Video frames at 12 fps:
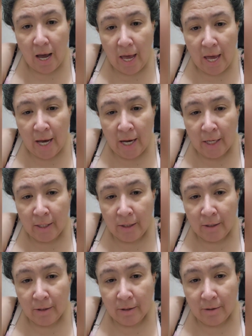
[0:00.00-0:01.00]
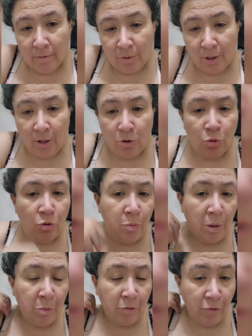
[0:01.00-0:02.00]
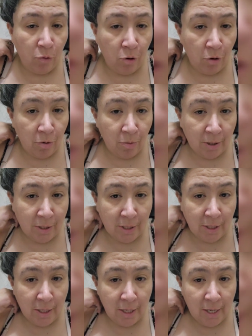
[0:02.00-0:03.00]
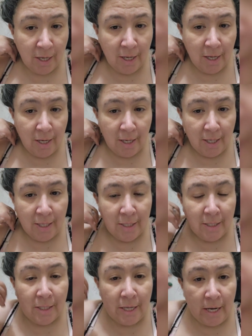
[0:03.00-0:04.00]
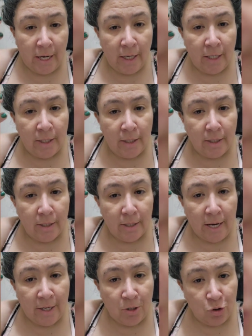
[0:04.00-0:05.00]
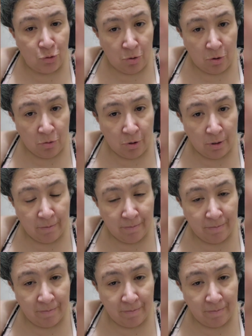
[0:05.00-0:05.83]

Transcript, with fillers: And what he told me before was that his dad had a stroke.